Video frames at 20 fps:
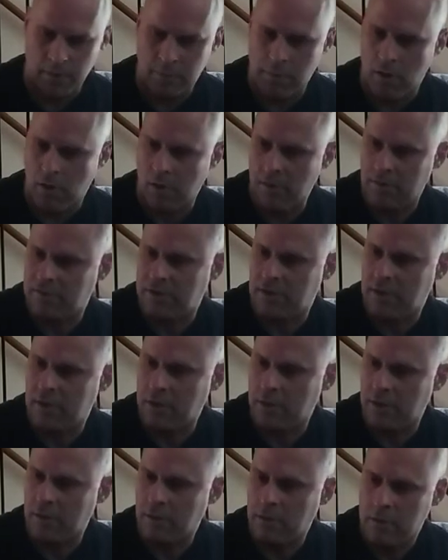bars in
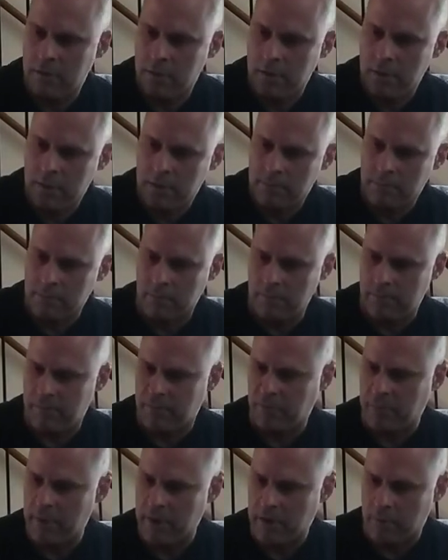here, the
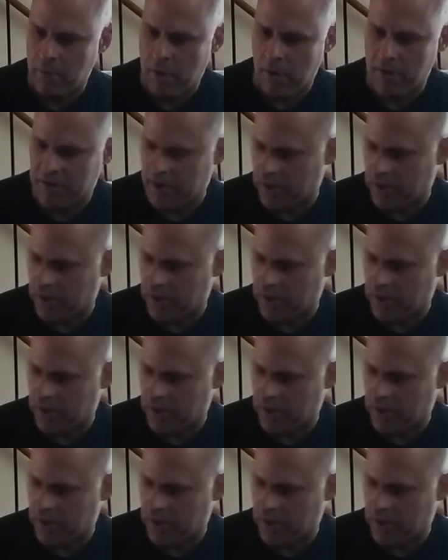speaker bars